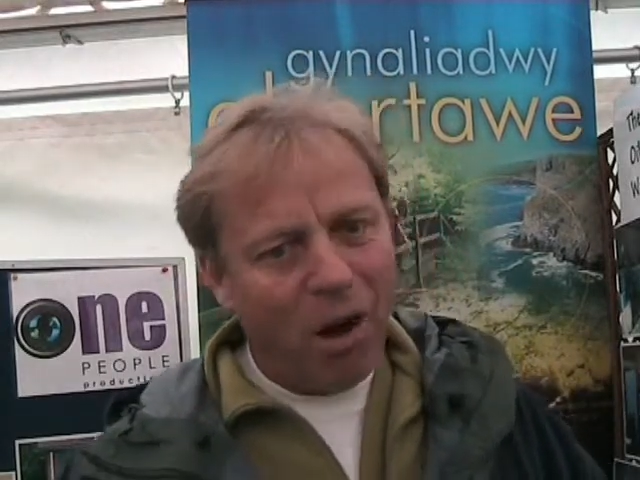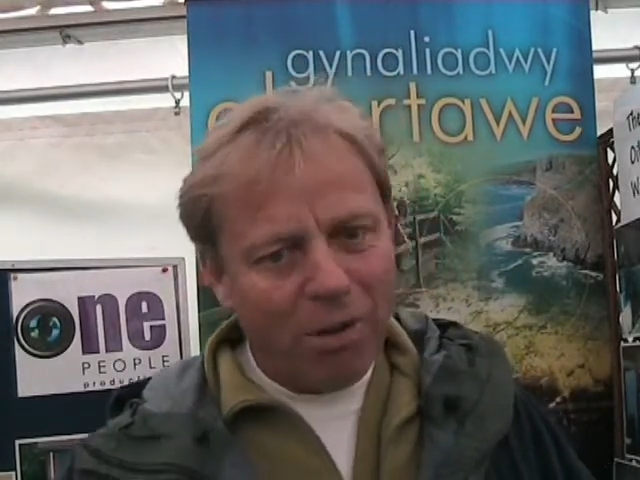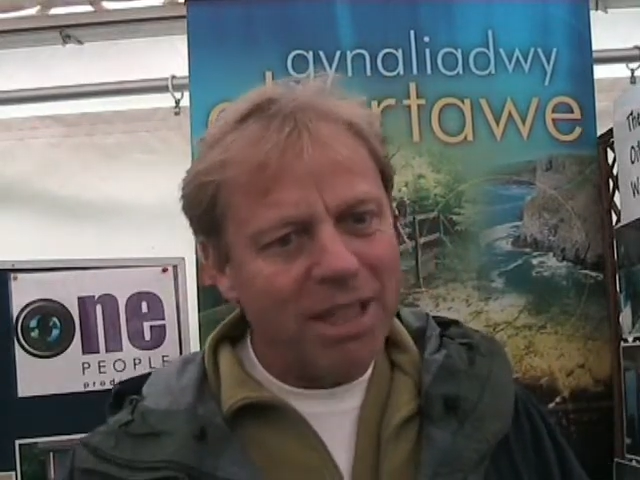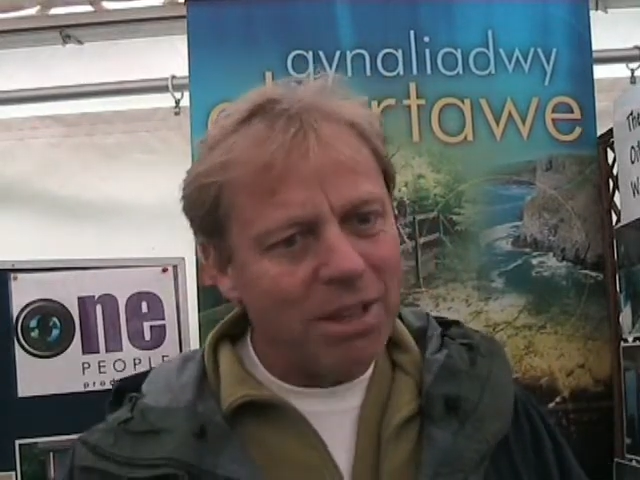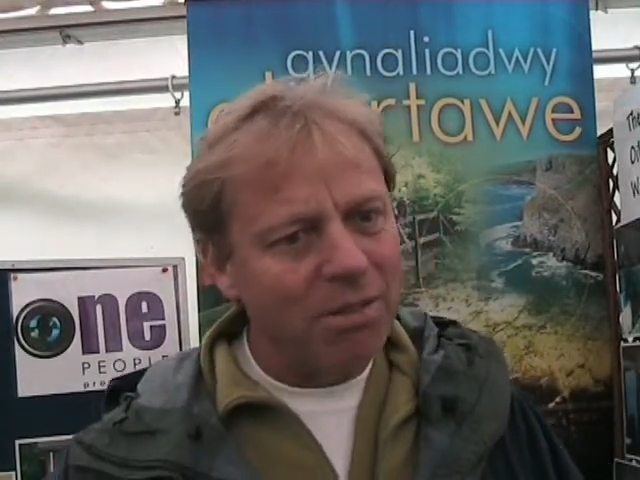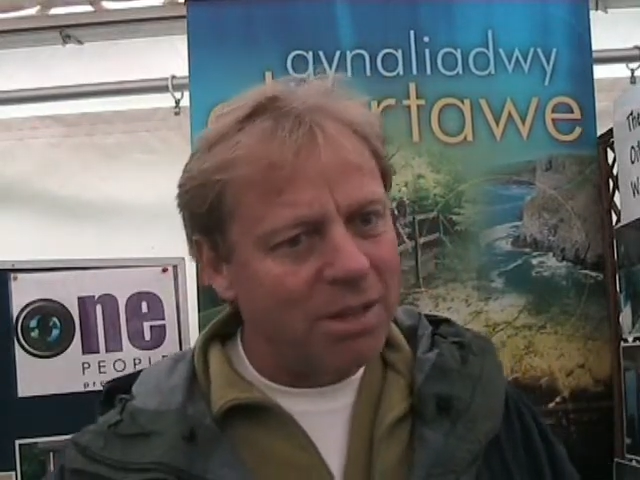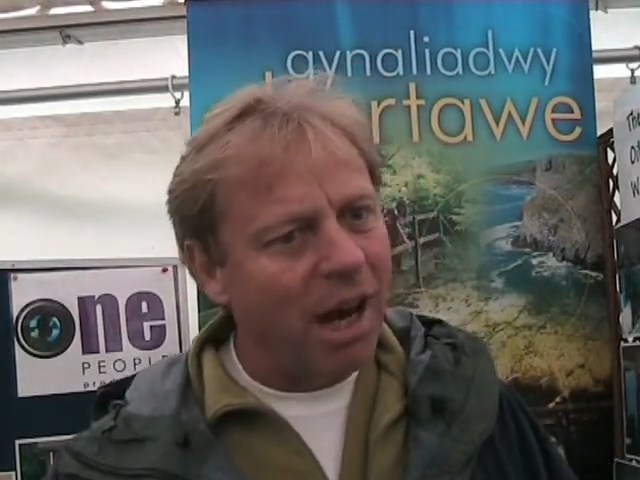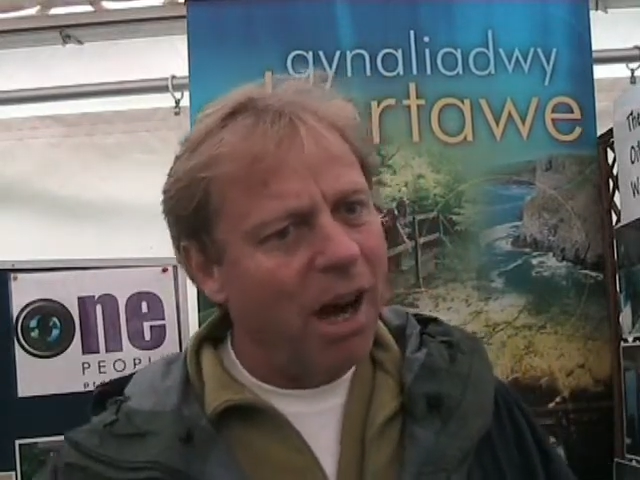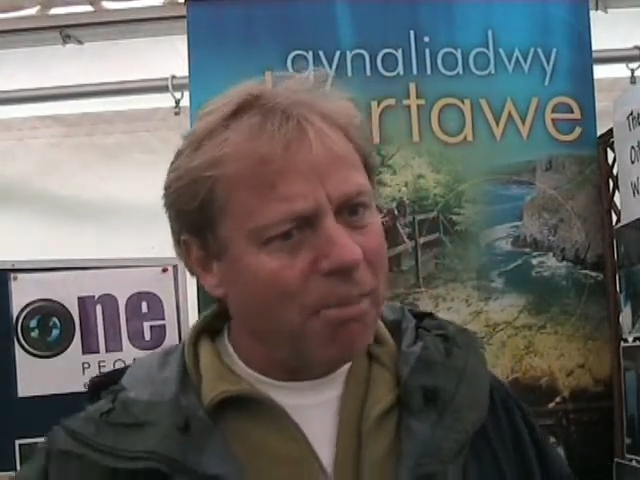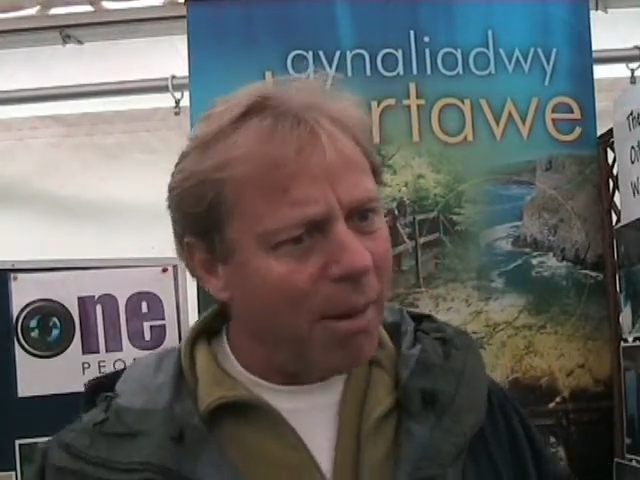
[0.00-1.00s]
oh, this looks nice,
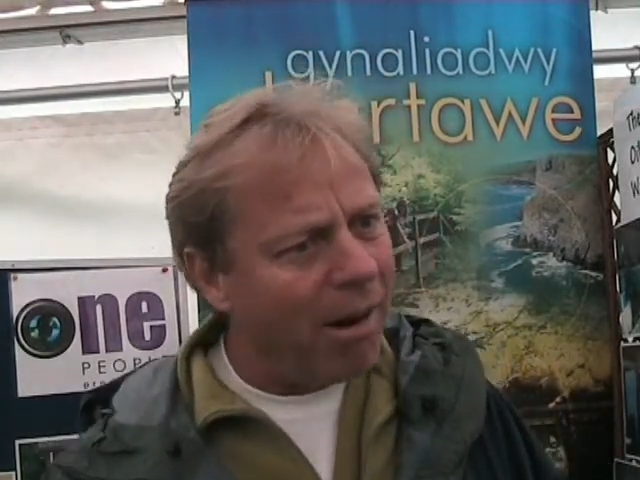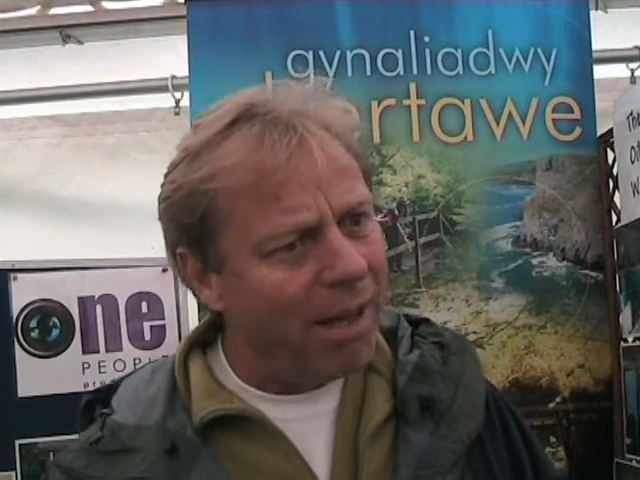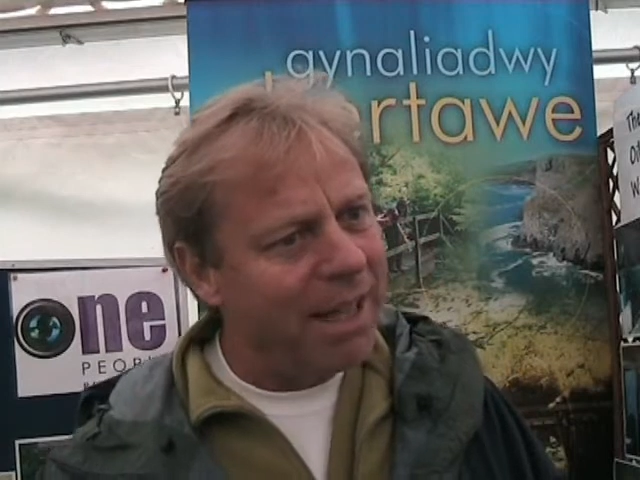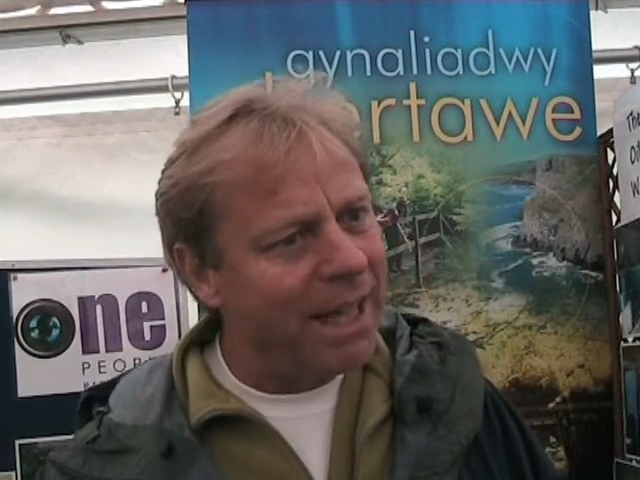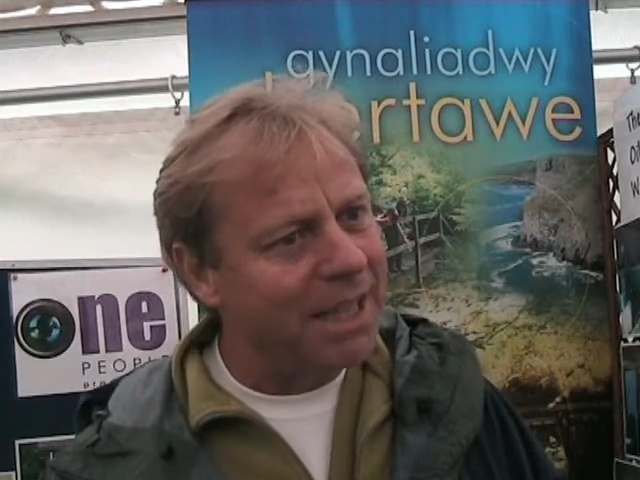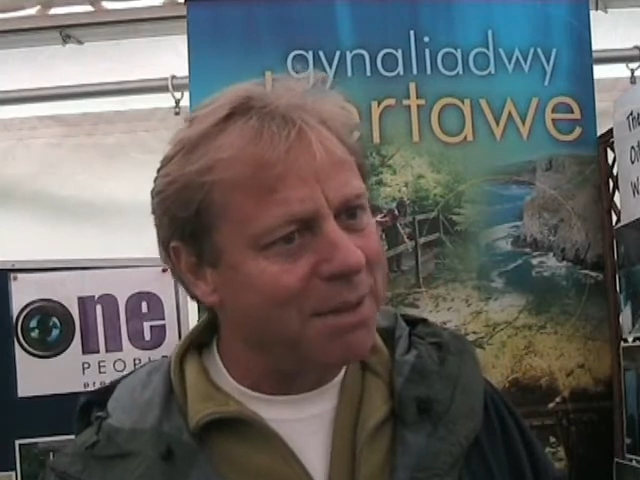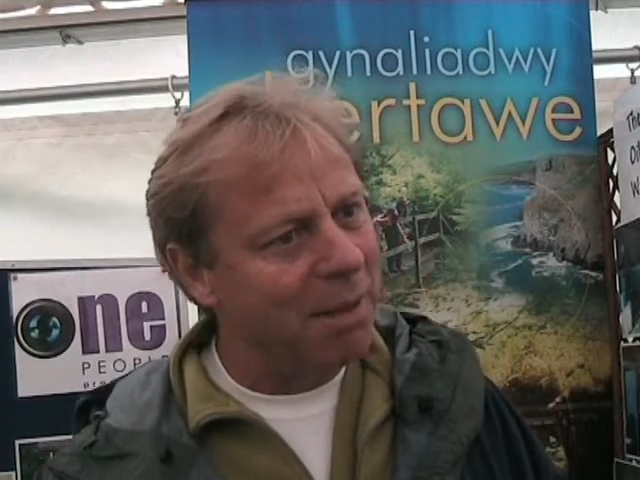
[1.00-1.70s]
I'll buy this.